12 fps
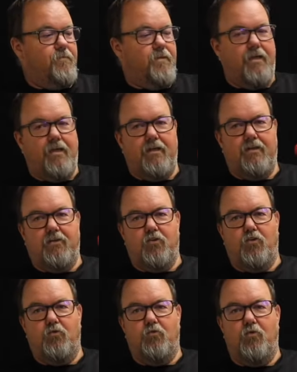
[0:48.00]
and a
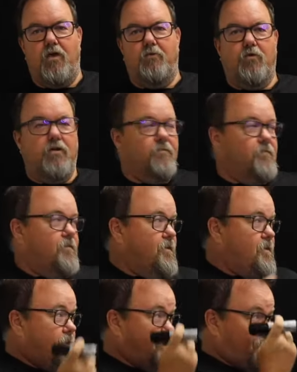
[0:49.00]
good red one,
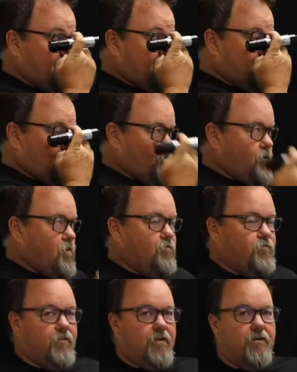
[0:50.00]
and so we'll go
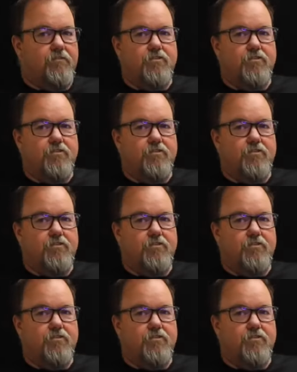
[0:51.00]
for there.